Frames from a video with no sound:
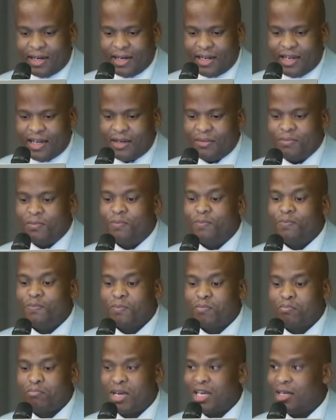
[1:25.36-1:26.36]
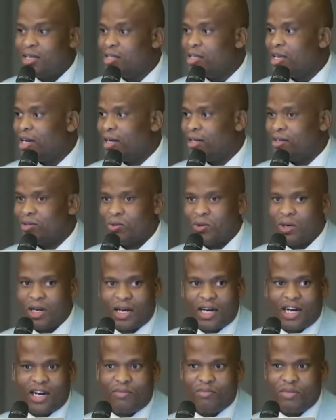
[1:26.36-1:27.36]
Rem Begitel is
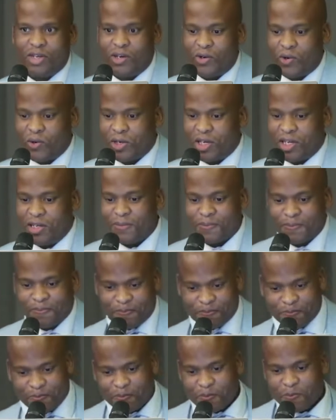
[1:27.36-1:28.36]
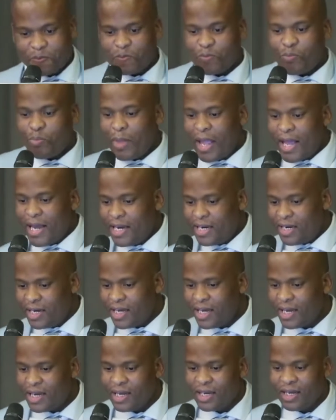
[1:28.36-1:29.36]
gonna come here knocking and
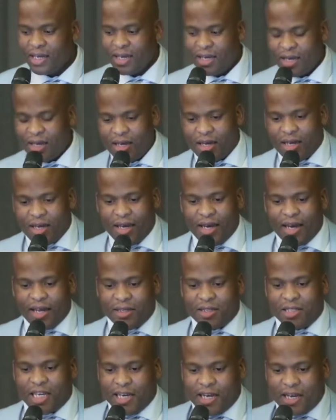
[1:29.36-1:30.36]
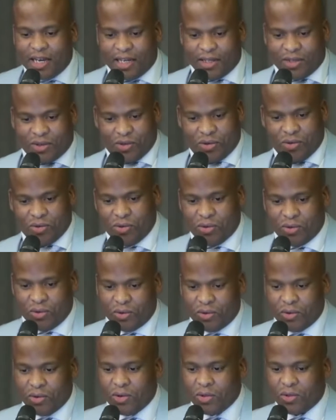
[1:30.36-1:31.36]
take us
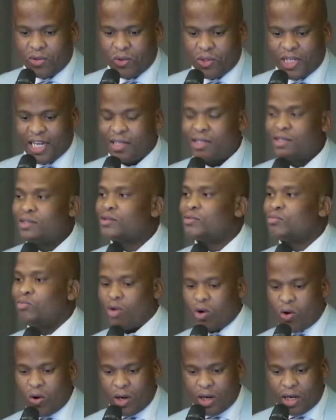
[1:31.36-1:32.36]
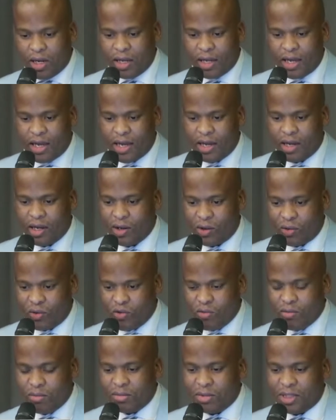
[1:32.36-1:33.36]
to that small
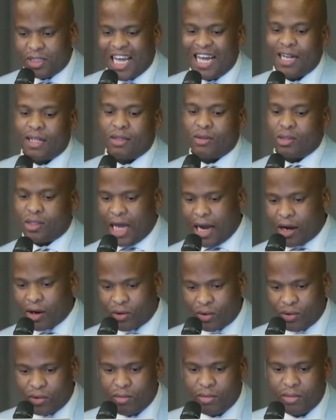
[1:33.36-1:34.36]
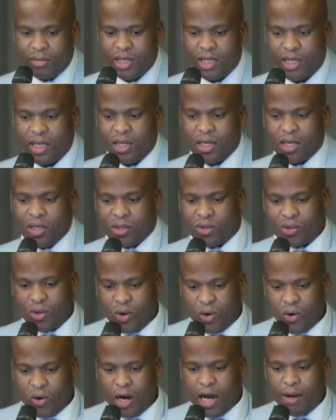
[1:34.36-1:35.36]
room, that dark room.
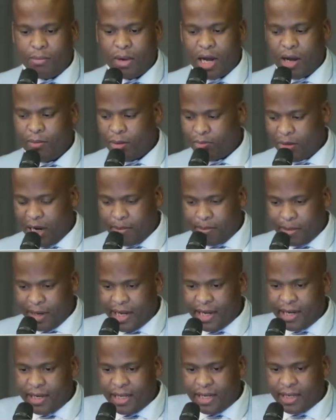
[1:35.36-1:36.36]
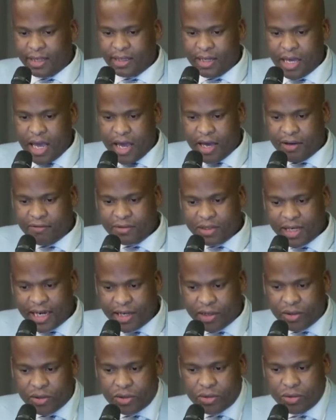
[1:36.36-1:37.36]
So I'm glad that they have
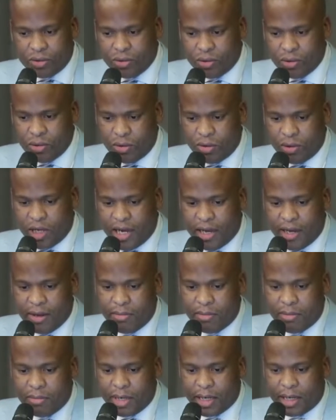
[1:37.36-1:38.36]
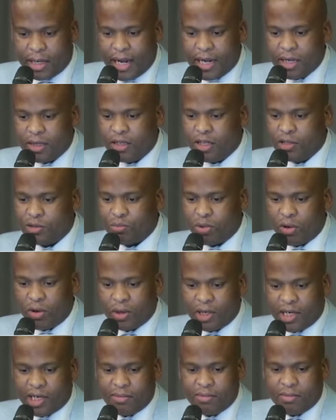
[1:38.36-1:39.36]
tried to run this
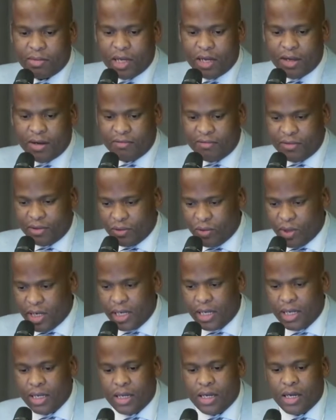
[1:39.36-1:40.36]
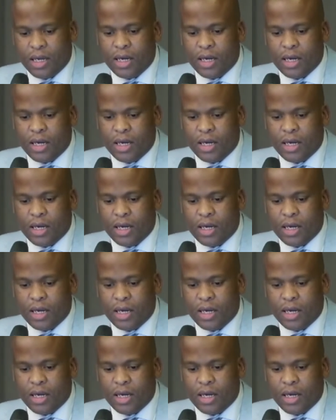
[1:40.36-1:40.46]
program very well.